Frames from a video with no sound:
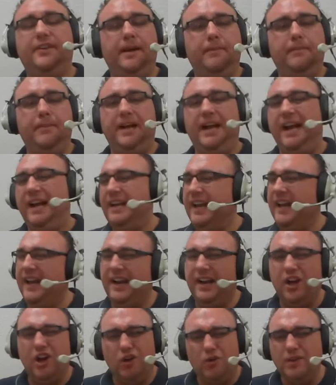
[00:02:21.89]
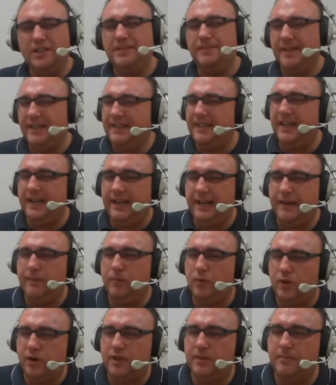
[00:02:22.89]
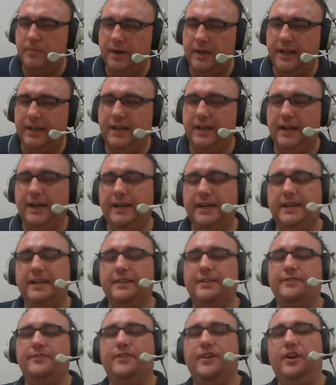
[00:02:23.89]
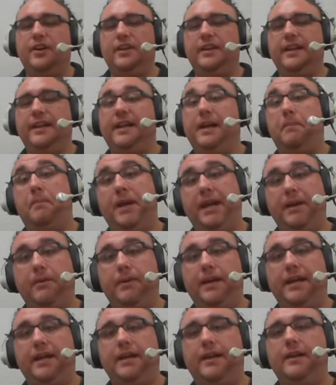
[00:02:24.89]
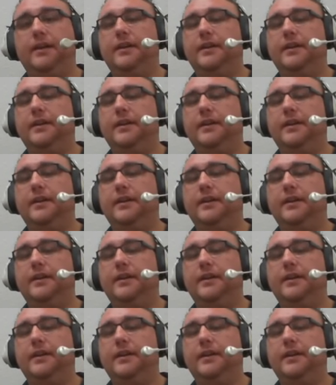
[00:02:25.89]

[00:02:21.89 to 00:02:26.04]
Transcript: I can't always make that game worth money. I need it to fall on like a pay week.